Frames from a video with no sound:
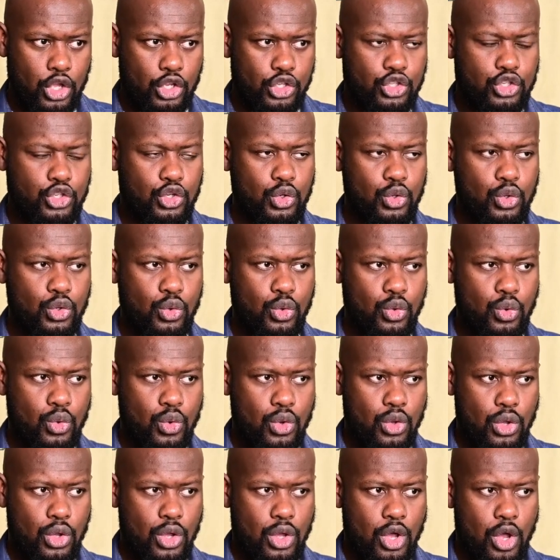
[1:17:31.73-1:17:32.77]
to
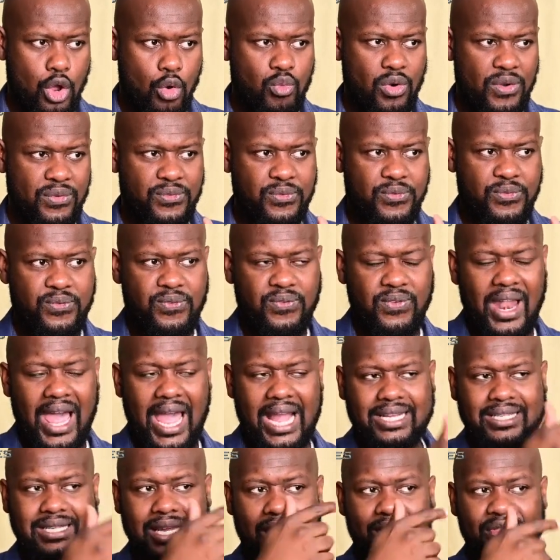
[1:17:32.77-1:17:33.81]

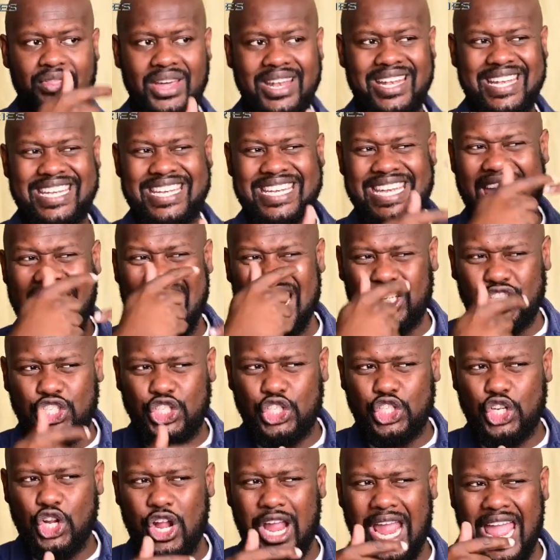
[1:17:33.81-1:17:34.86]
reflect the nature